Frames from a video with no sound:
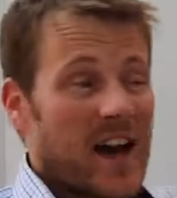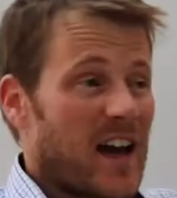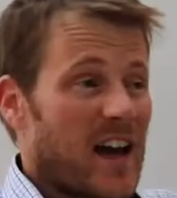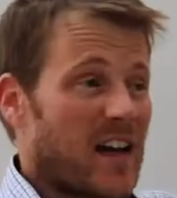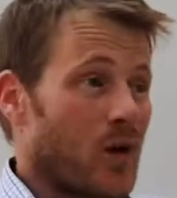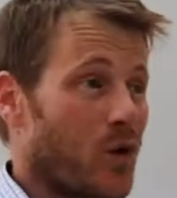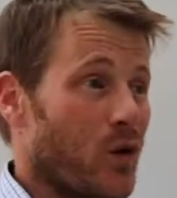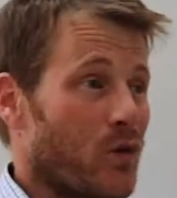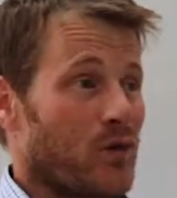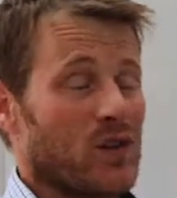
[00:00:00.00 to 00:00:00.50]

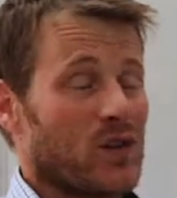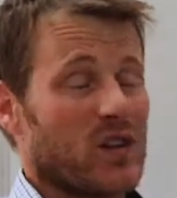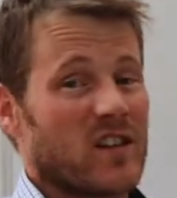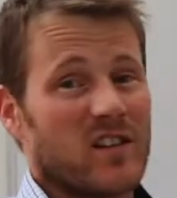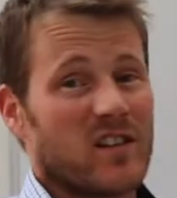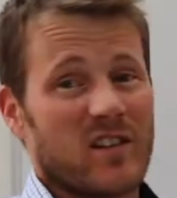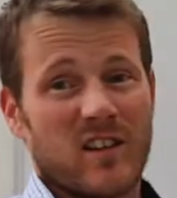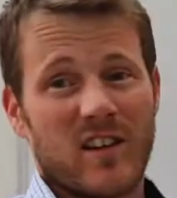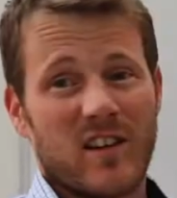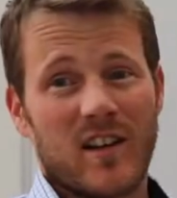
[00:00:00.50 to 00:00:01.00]
And
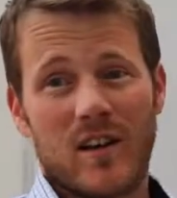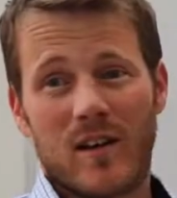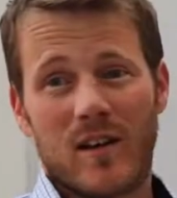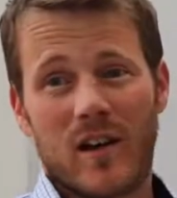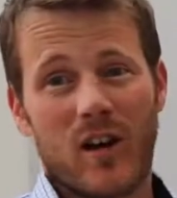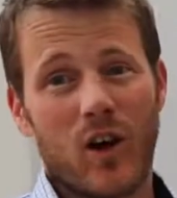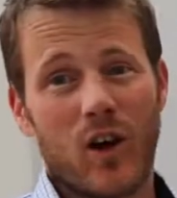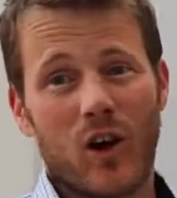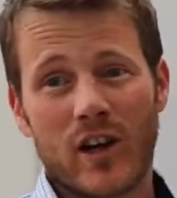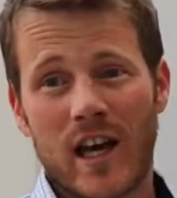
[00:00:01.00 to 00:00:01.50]
often in
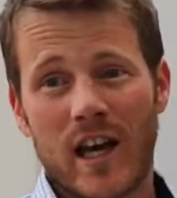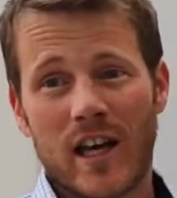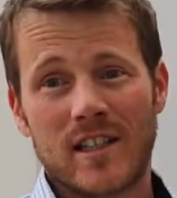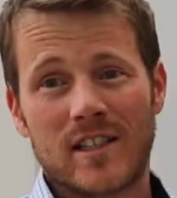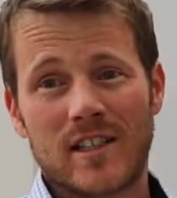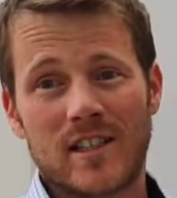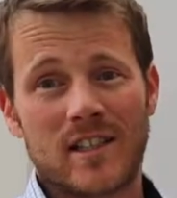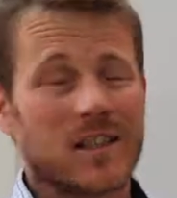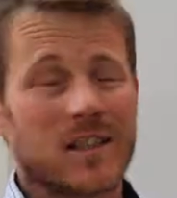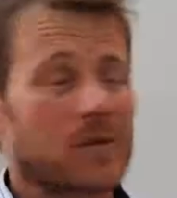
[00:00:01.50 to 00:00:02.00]
a lot of
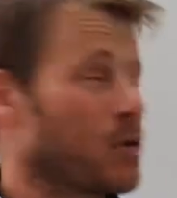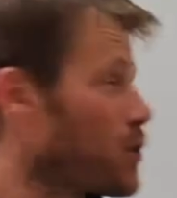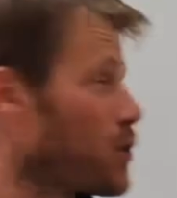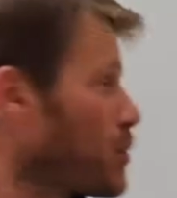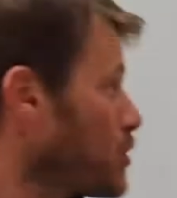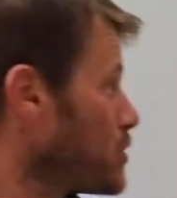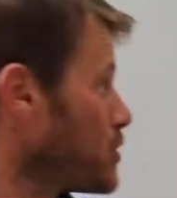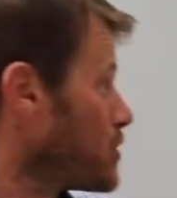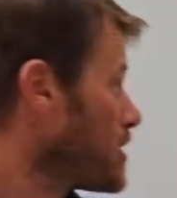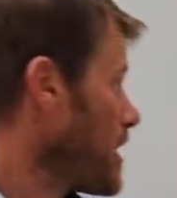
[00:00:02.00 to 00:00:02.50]
cases is
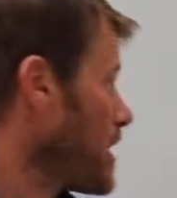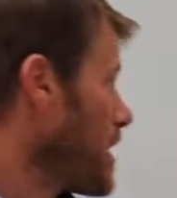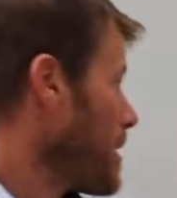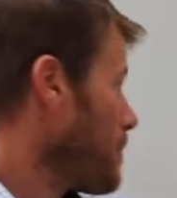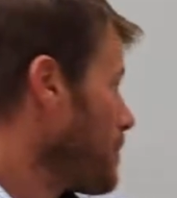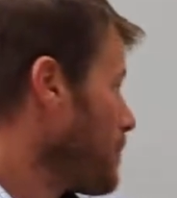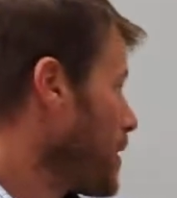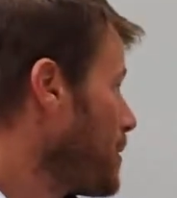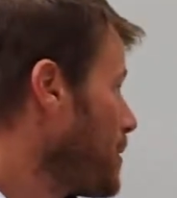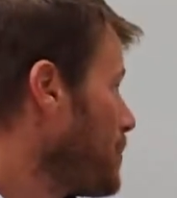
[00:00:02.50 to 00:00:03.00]
because
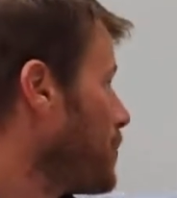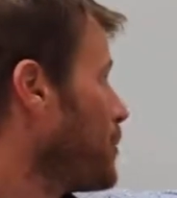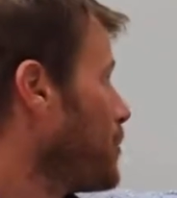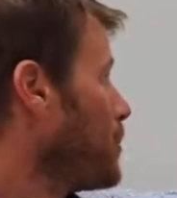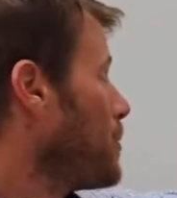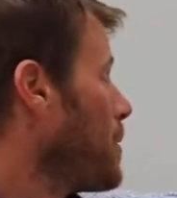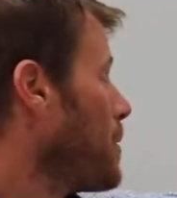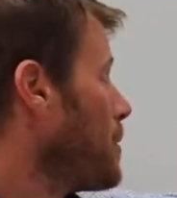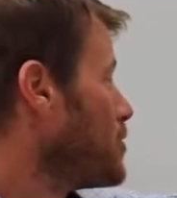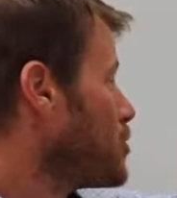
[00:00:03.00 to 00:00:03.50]

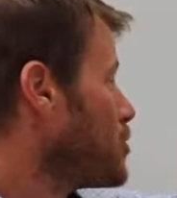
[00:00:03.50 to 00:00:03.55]
people